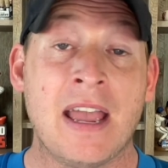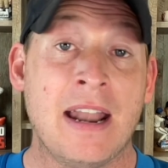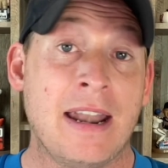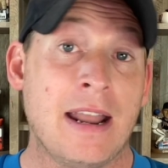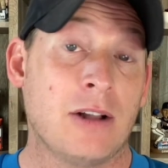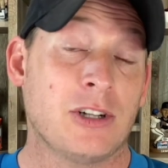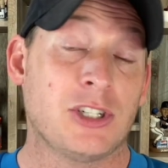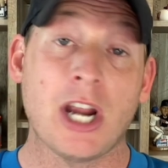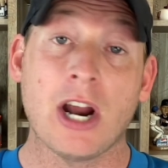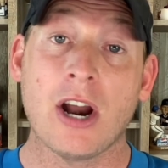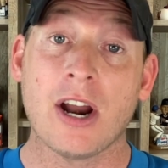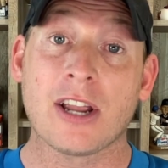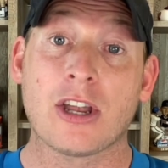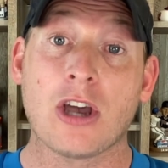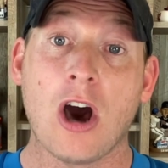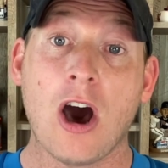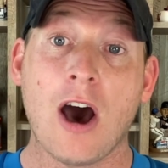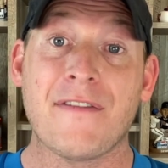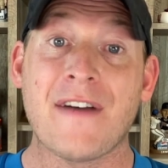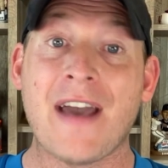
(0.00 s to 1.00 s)
Now, Jared
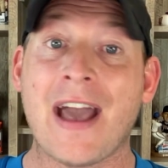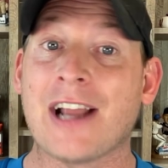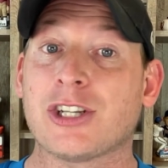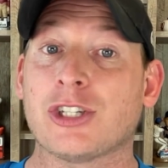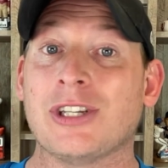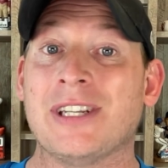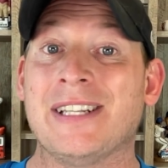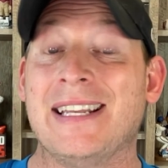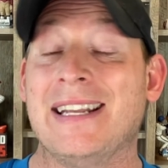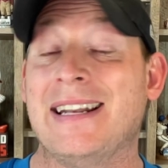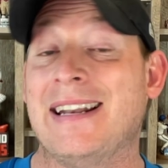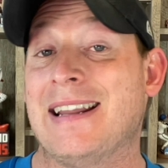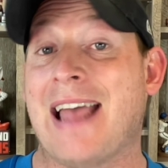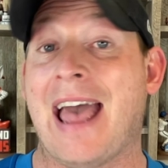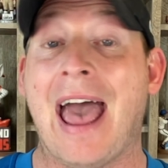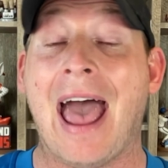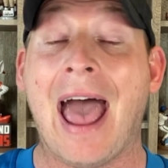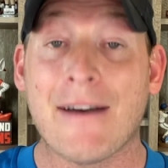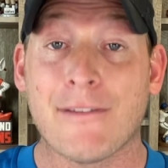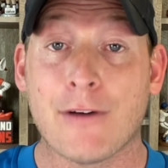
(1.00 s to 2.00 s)
Goff actually didn't
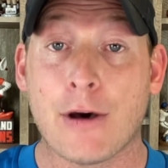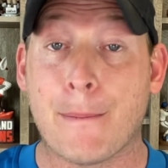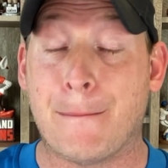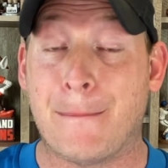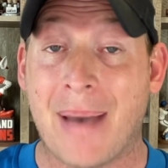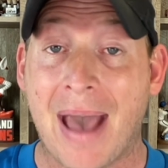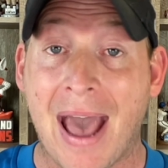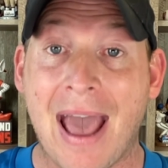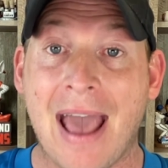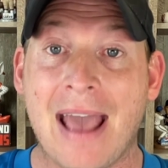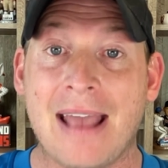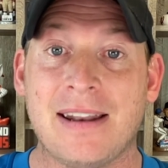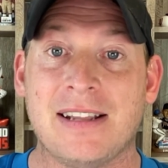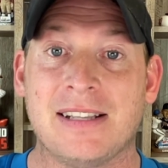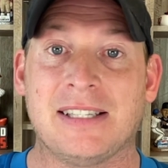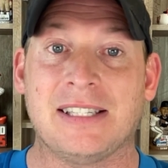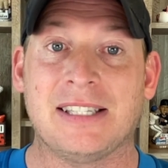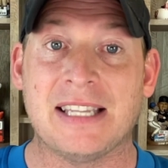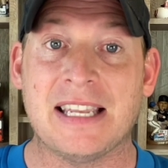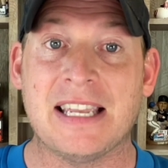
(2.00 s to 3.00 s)
have a bad
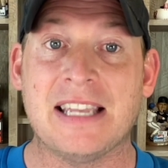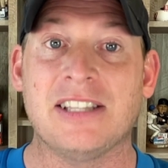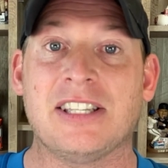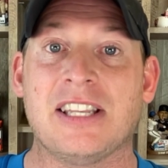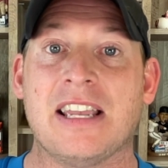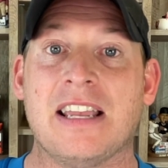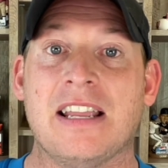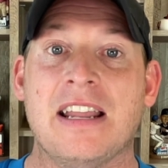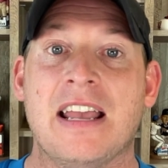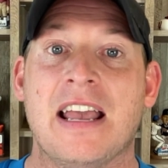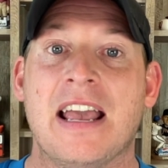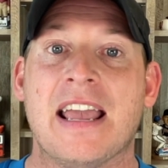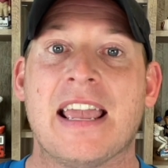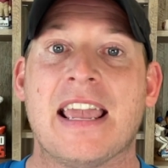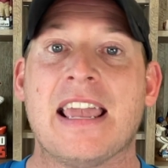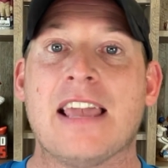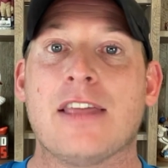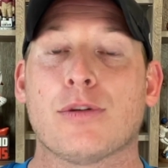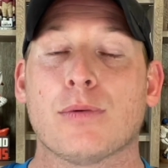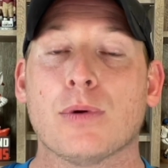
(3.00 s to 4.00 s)
season.
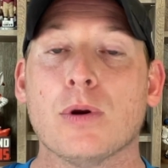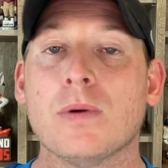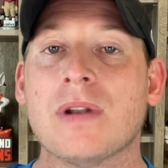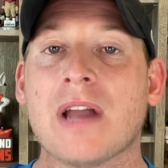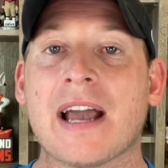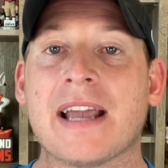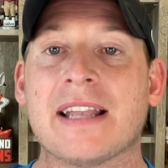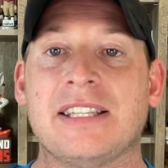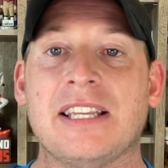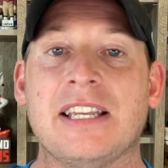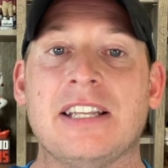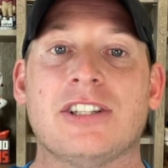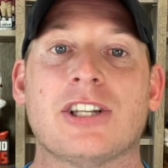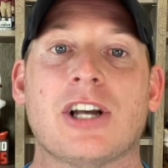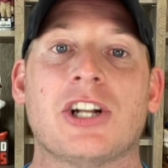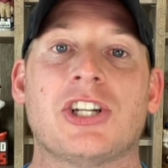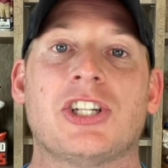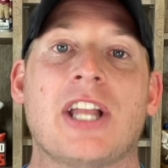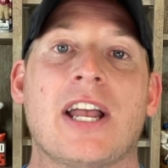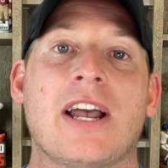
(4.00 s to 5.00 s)
He threw 19
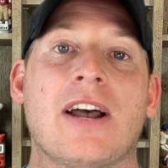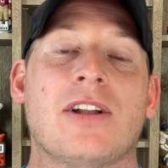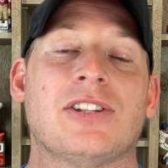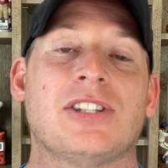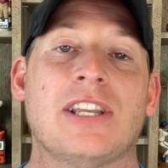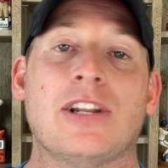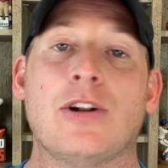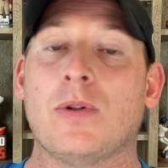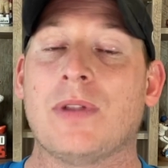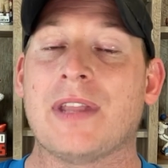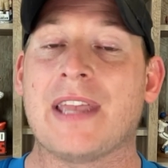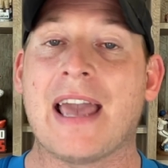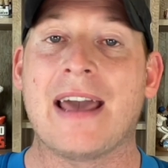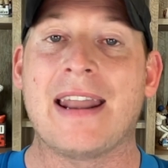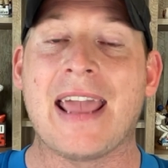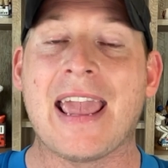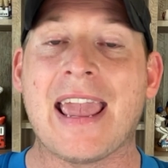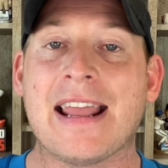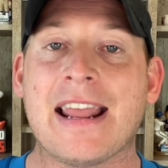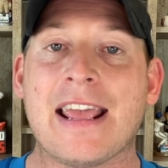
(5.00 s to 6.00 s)
touchdowns and only
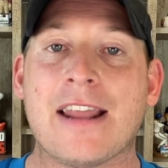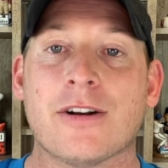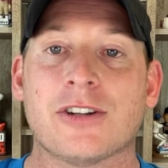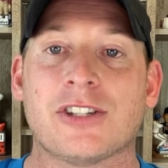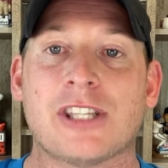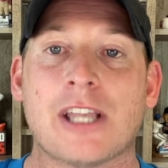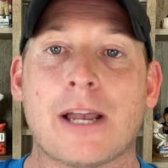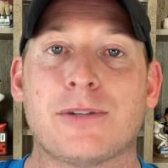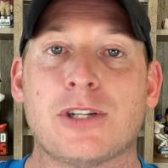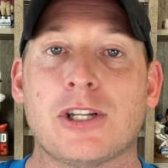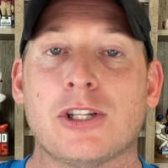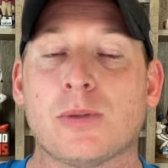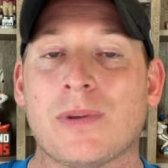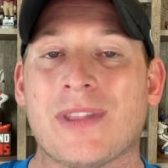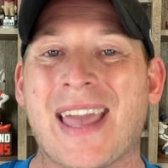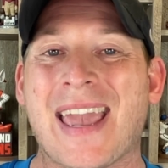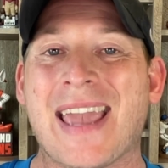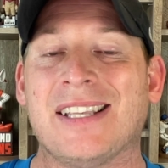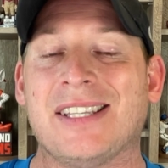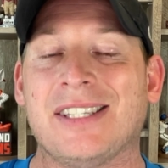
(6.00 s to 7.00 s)
had 8 interceptions
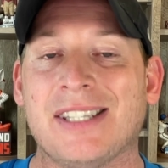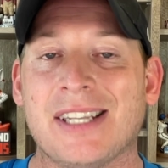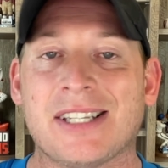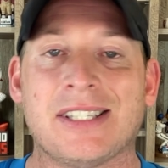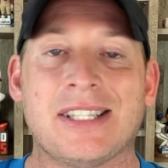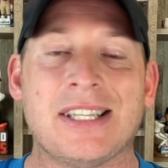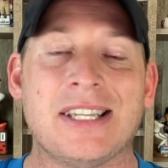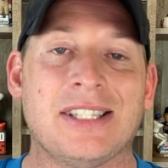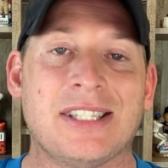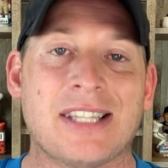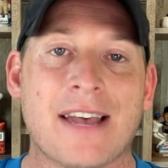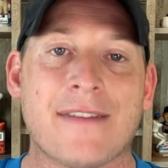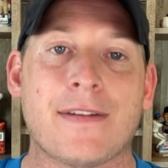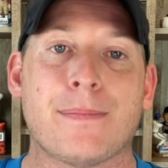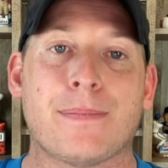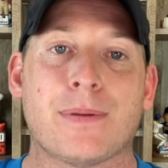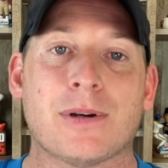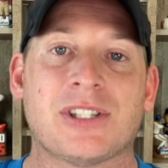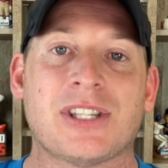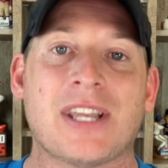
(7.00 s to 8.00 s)
with a
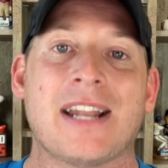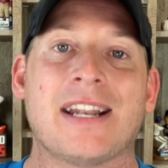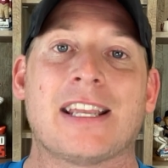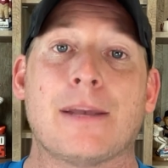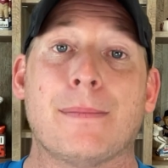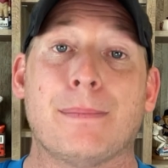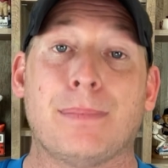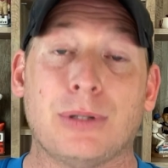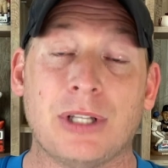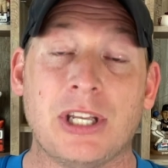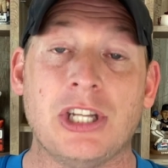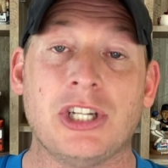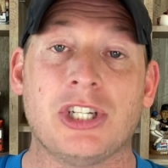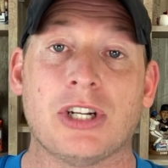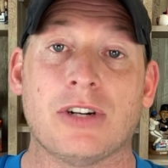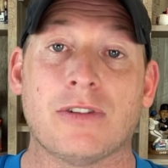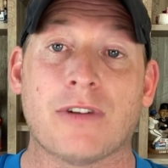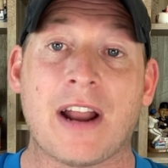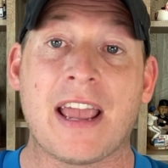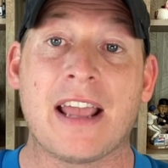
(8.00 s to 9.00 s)
67%
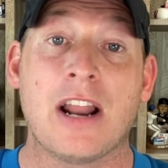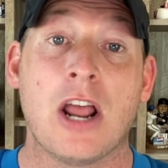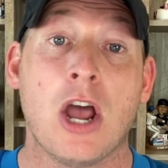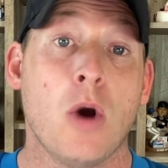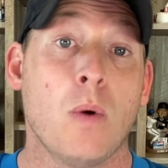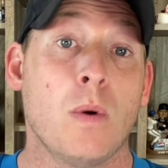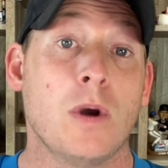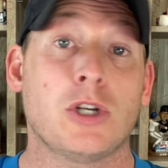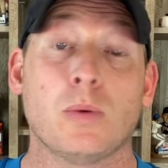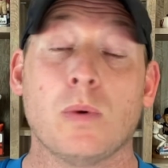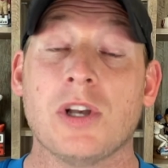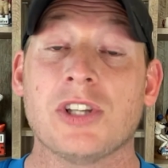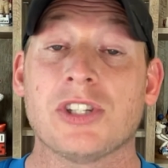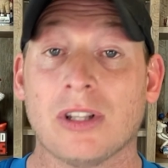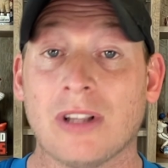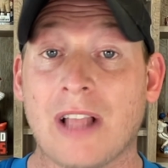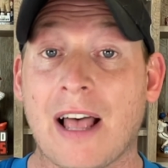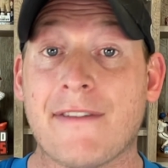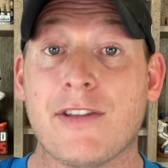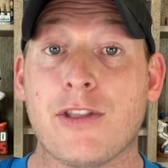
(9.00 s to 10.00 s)
completion rate, which was
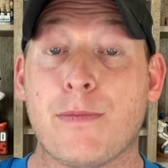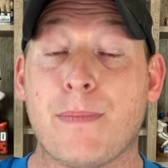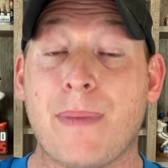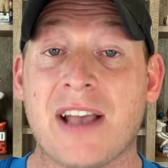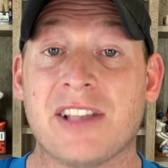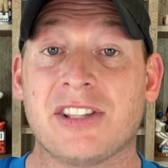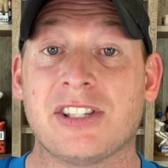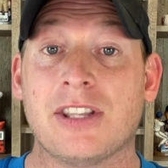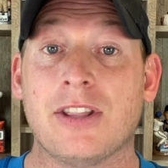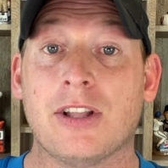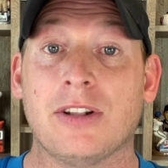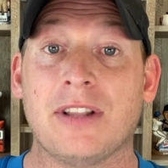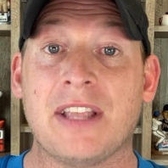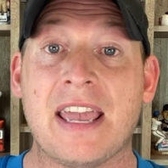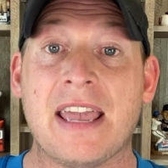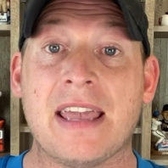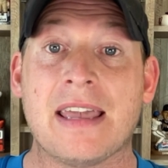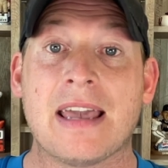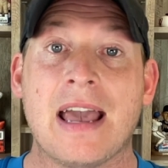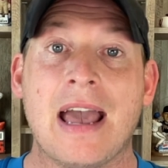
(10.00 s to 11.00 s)
11th best in the
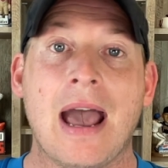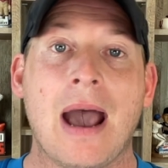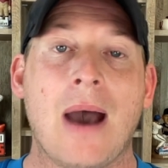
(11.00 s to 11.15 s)
league.